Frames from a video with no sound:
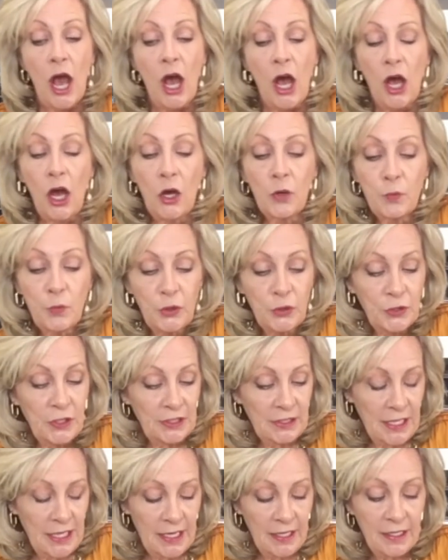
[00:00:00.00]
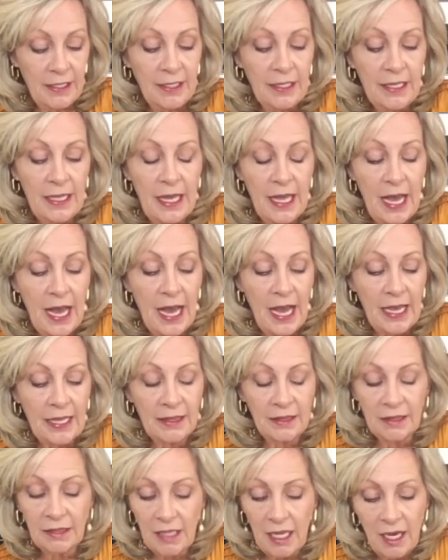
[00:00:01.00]
arugula, I
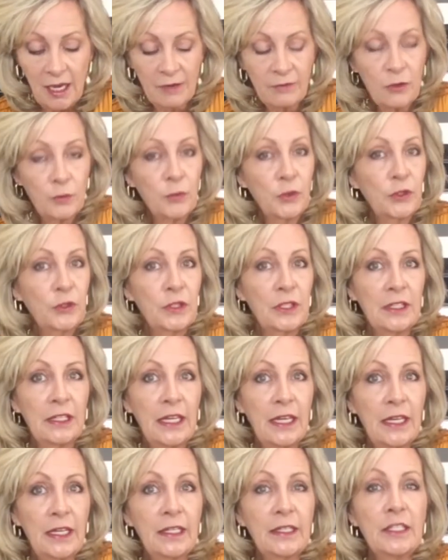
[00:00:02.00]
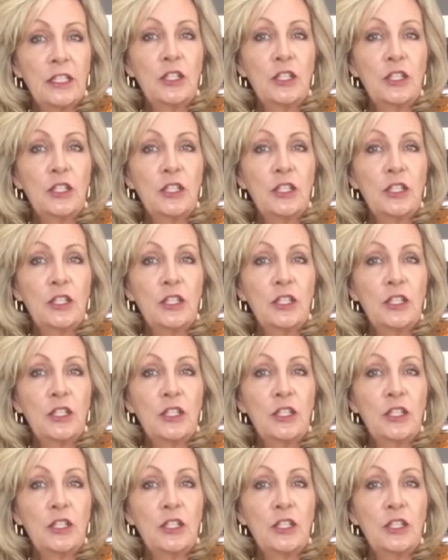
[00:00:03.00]
love arugula.